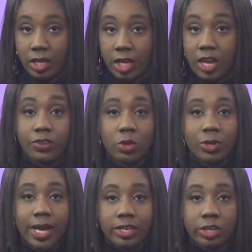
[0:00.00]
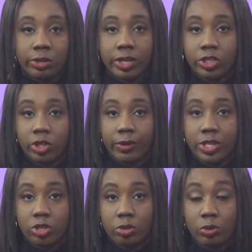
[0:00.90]
If you get your
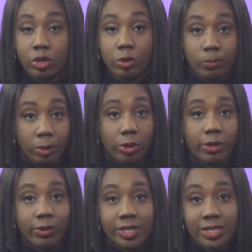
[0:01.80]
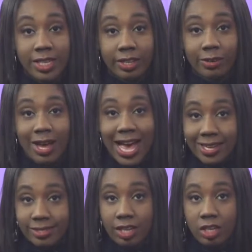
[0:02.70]
insurance through your employer, consider
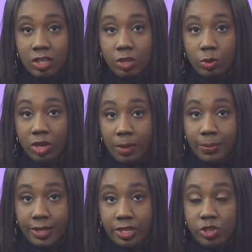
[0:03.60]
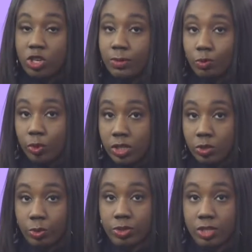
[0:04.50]
asking your company's human
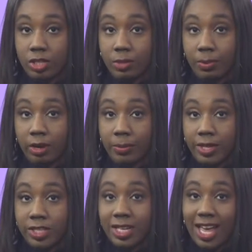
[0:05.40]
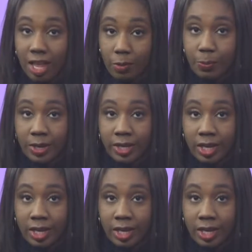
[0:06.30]
resources department to help.